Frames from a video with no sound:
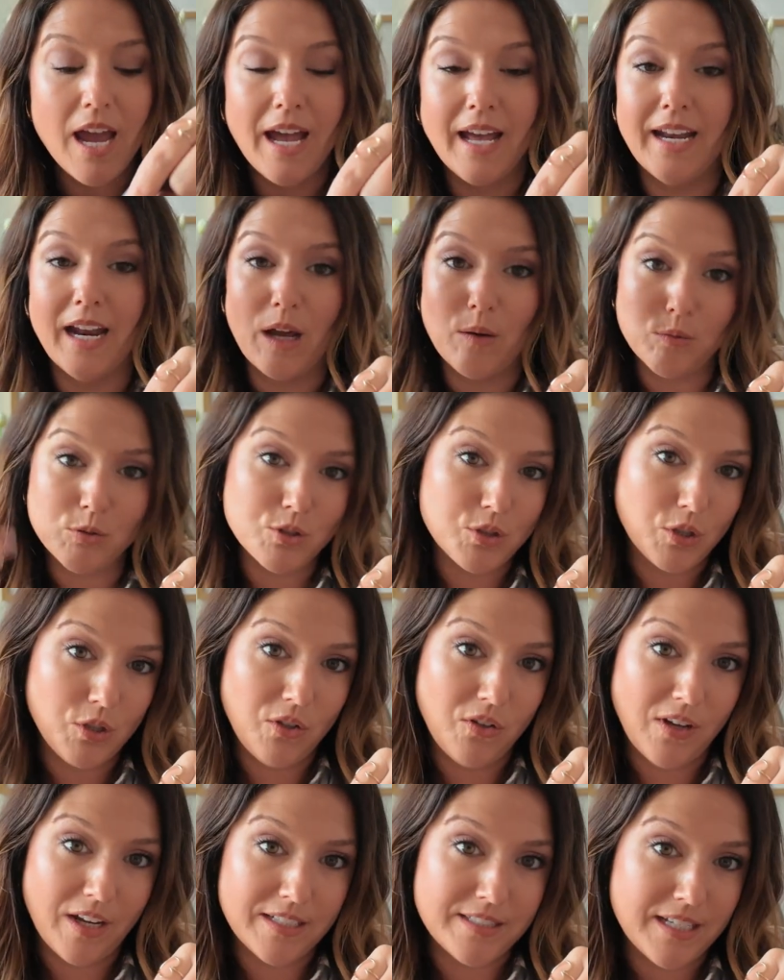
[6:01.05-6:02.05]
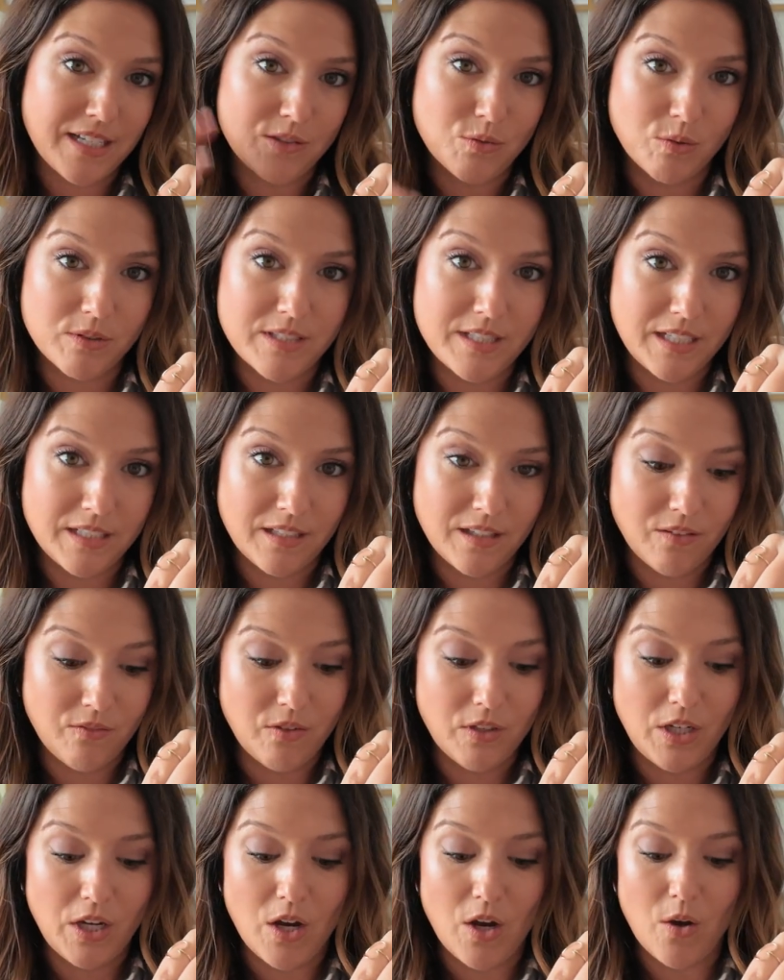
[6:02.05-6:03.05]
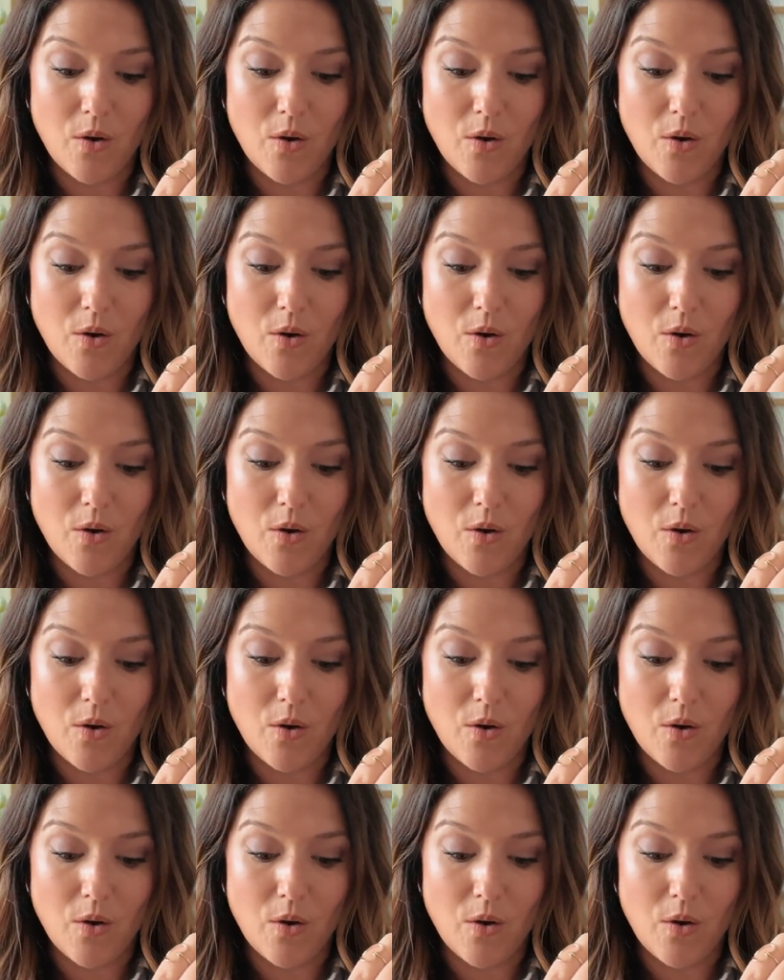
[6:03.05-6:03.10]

And I will show you guys that towards the end of the video.